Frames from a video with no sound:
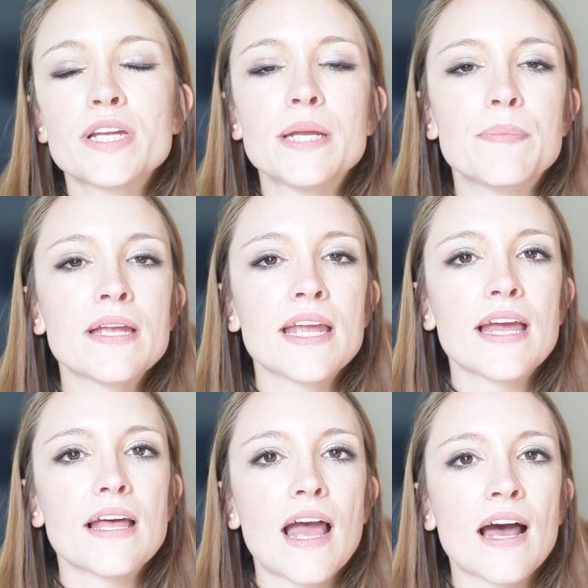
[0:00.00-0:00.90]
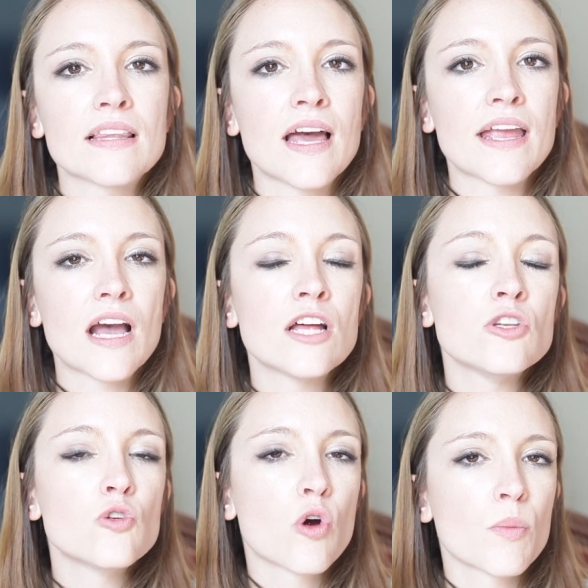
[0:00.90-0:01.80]
keeping it at like a
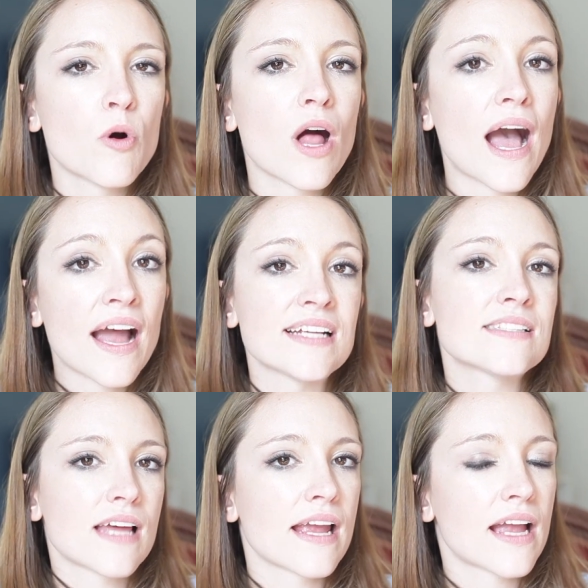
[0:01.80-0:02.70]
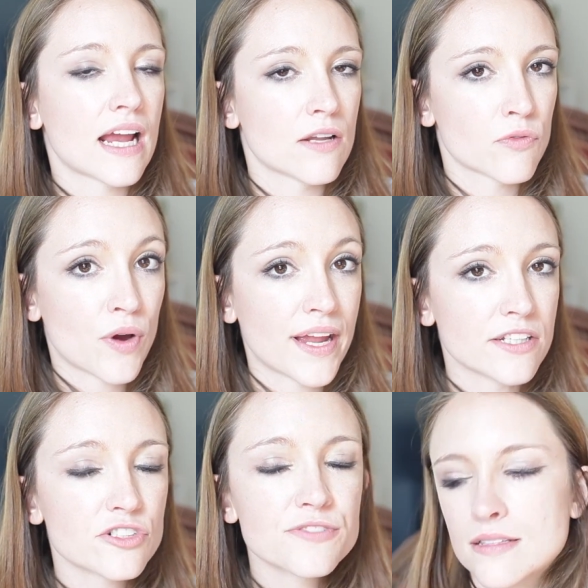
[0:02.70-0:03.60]
normal eyesight kind of
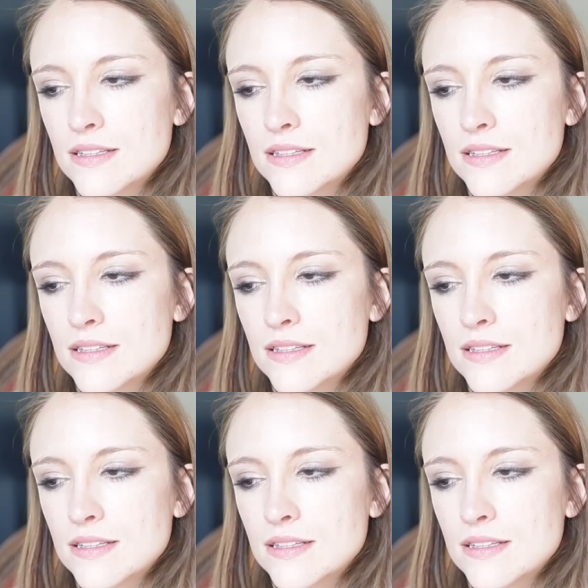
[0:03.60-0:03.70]
range.